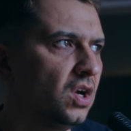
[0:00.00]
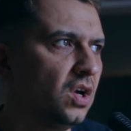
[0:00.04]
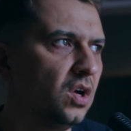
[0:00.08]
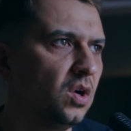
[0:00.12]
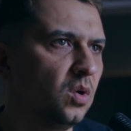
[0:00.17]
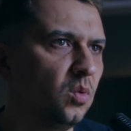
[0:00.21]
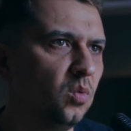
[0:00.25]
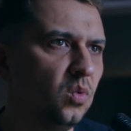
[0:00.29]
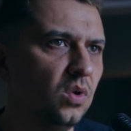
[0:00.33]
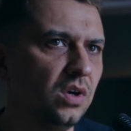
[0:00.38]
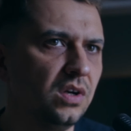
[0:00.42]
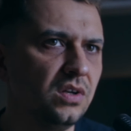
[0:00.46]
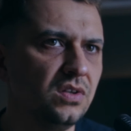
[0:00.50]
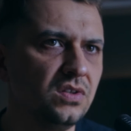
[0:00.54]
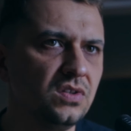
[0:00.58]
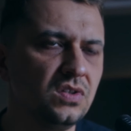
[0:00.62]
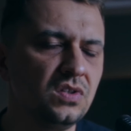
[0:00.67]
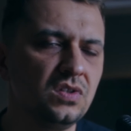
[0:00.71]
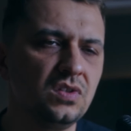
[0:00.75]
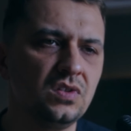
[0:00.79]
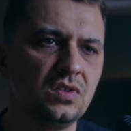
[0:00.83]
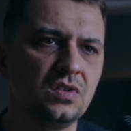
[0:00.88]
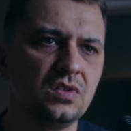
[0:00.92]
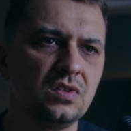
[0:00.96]

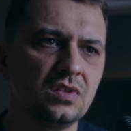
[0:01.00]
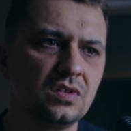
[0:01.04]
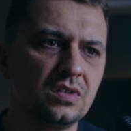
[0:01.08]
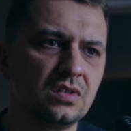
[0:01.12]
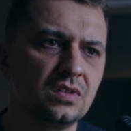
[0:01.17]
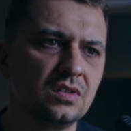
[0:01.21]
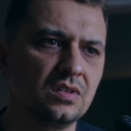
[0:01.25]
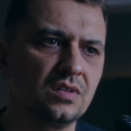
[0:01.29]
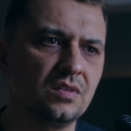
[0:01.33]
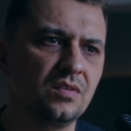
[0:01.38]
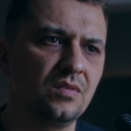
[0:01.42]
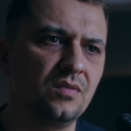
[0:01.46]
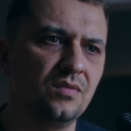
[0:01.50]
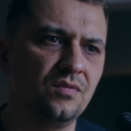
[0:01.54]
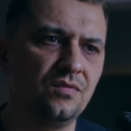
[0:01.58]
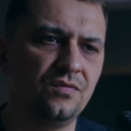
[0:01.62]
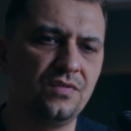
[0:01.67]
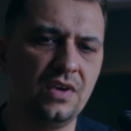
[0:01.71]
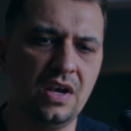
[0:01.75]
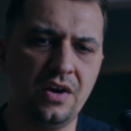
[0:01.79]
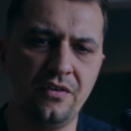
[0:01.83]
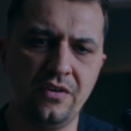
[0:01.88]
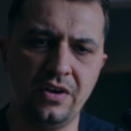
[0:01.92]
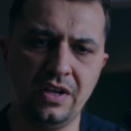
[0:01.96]
was
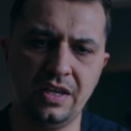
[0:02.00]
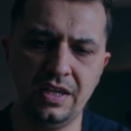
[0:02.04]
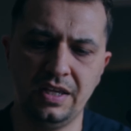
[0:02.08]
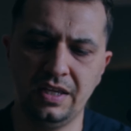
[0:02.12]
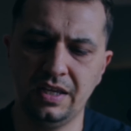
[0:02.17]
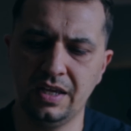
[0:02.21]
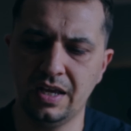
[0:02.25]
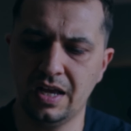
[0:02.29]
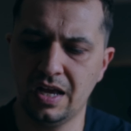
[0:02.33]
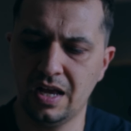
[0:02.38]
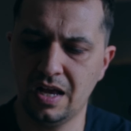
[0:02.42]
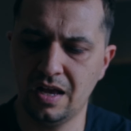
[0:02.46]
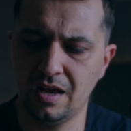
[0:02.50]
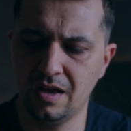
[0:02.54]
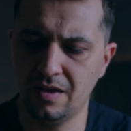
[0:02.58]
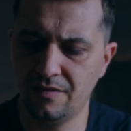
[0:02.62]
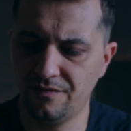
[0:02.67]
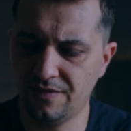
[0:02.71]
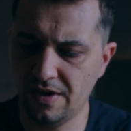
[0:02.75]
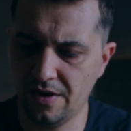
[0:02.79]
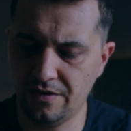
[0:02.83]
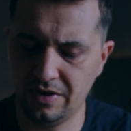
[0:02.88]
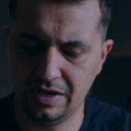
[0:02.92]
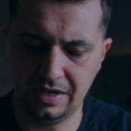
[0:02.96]
very
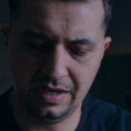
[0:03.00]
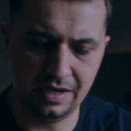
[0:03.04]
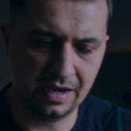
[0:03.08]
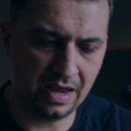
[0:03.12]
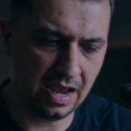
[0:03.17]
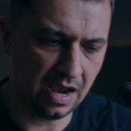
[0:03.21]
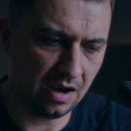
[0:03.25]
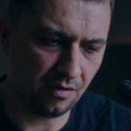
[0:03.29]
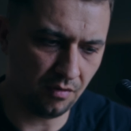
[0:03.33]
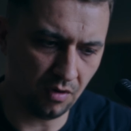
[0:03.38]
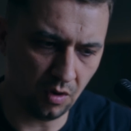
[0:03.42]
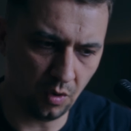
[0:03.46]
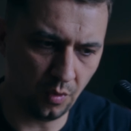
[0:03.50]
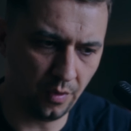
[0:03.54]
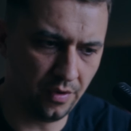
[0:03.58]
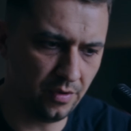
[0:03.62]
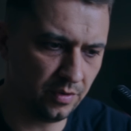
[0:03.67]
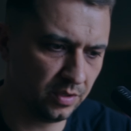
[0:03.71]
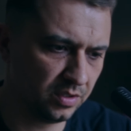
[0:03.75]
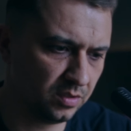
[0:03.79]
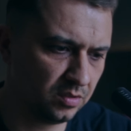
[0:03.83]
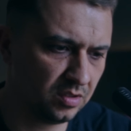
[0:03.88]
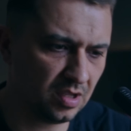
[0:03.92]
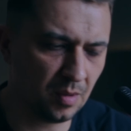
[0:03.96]
narrow. It
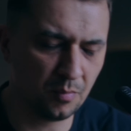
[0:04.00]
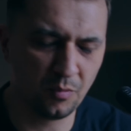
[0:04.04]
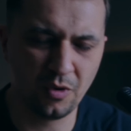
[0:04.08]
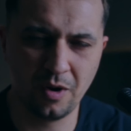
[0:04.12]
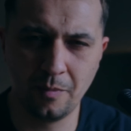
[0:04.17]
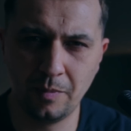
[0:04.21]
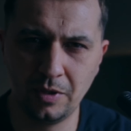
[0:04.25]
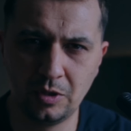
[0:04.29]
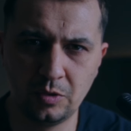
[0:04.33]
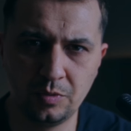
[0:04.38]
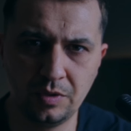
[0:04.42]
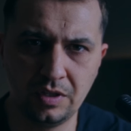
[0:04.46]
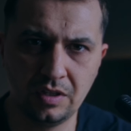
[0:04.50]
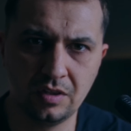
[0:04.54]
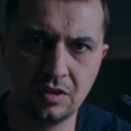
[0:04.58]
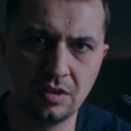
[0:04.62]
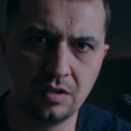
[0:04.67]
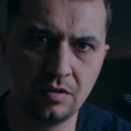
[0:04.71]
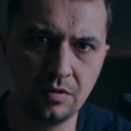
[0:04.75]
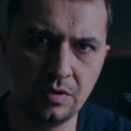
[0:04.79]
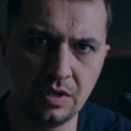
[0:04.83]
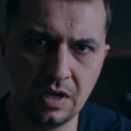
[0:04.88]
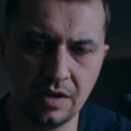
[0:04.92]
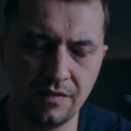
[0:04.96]
was somewhere between
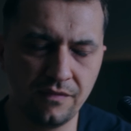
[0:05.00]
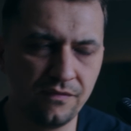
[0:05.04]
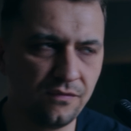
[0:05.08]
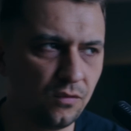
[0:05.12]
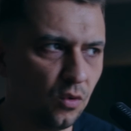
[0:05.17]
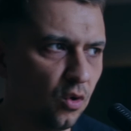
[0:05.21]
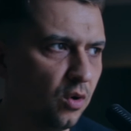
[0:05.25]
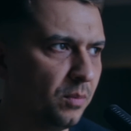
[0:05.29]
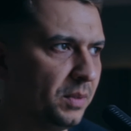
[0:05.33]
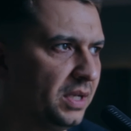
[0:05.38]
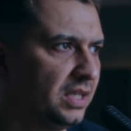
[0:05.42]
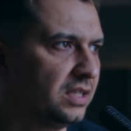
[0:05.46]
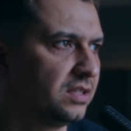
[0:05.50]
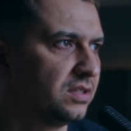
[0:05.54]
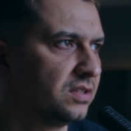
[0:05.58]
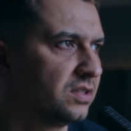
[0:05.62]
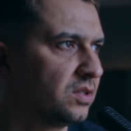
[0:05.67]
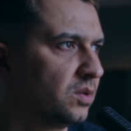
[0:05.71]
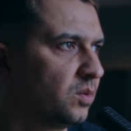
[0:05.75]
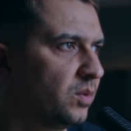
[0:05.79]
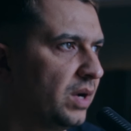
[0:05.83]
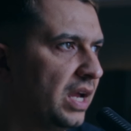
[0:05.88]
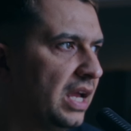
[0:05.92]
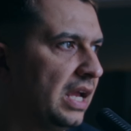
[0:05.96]
3 and 4 meters
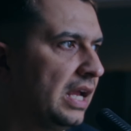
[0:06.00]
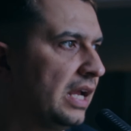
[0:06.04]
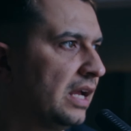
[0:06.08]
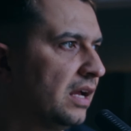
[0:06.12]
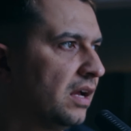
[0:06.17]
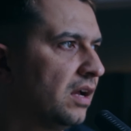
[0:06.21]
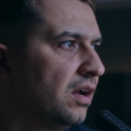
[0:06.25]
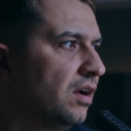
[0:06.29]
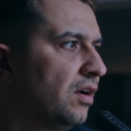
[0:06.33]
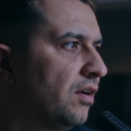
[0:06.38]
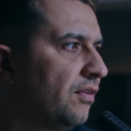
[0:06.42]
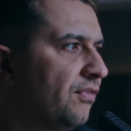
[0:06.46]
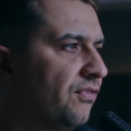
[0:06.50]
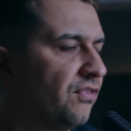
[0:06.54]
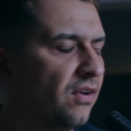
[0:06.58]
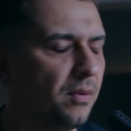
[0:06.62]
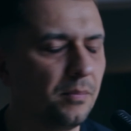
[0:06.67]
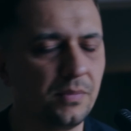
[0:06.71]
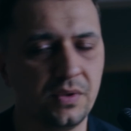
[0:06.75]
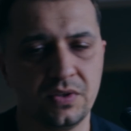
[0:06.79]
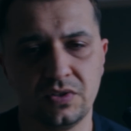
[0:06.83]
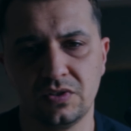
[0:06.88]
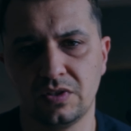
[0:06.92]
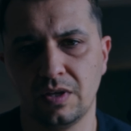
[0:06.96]
away
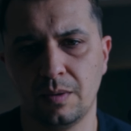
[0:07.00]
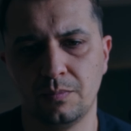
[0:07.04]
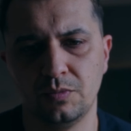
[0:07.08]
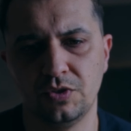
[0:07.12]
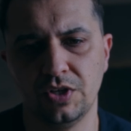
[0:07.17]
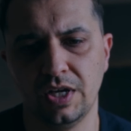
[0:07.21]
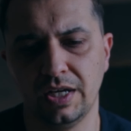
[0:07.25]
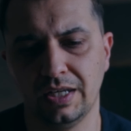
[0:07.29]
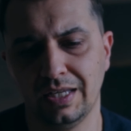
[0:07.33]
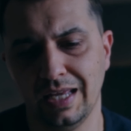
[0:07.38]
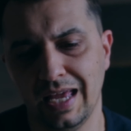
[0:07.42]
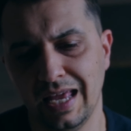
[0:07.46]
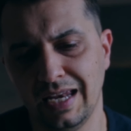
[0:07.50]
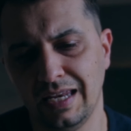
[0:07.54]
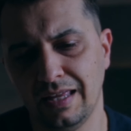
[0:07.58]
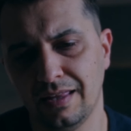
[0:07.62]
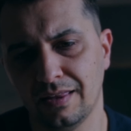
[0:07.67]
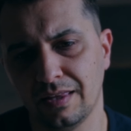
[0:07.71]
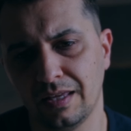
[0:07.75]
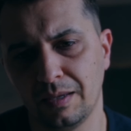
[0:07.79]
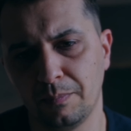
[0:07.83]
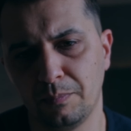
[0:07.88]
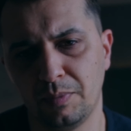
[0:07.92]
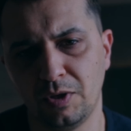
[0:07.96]
from the subject.
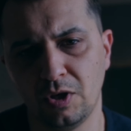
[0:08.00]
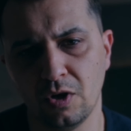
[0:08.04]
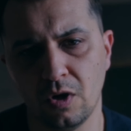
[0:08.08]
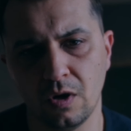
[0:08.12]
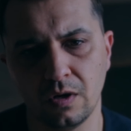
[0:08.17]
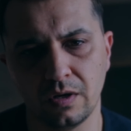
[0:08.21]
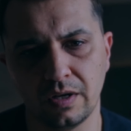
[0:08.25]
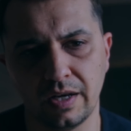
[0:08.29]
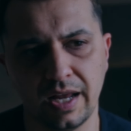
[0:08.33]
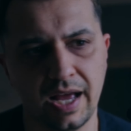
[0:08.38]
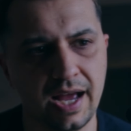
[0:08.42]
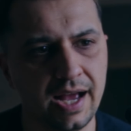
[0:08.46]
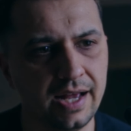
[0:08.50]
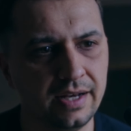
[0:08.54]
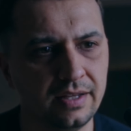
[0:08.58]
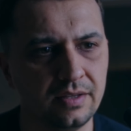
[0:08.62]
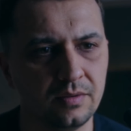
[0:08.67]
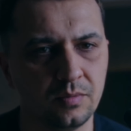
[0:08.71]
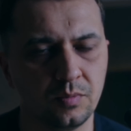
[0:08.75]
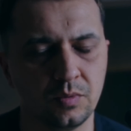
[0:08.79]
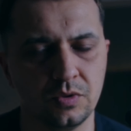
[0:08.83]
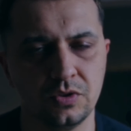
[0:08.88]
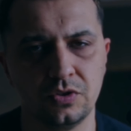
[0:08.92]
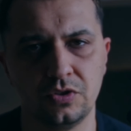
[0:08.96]
Anything beyond
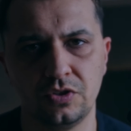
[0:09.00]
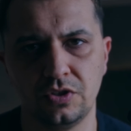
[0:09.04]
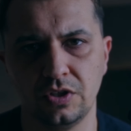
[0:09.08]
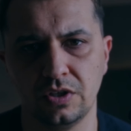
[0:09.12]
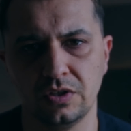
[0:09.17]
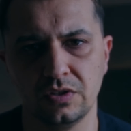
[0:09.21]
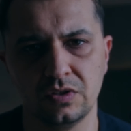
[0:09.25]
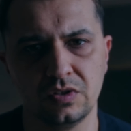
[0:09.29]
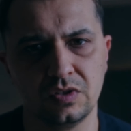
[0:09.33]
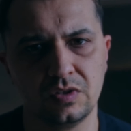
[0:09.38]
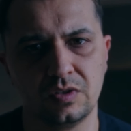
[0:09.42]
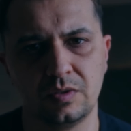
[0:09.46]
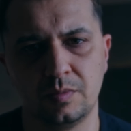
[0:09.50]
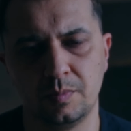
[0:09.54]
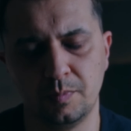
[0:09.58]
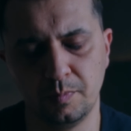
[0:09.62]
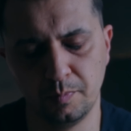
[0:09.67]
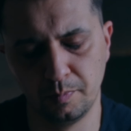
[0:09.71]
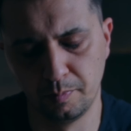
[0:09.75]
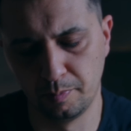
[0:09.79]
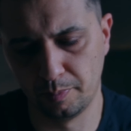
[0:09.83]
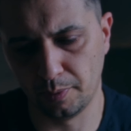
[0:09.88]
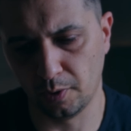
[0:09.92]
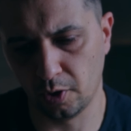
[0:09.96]
that was just
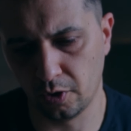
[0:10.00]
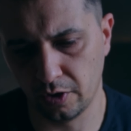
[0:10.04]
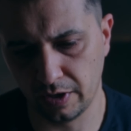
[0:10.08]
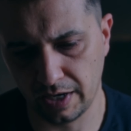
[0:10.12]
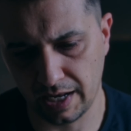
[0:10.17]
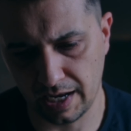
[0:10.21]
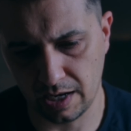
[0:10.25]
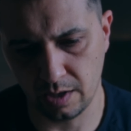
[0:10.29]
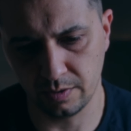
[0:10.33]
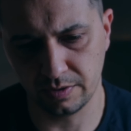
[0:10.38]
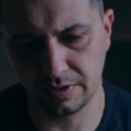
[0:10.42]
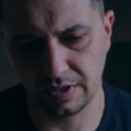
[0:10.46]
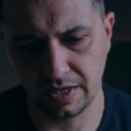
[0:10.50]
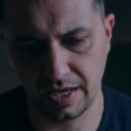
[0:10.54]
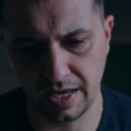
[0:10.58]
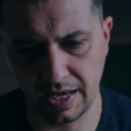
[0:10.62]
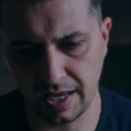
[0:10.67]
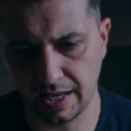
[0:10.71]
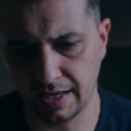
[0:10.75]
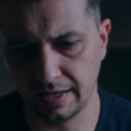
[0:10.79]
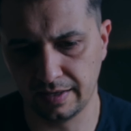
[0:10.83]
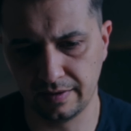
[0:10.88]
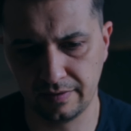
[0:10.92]
blurred out and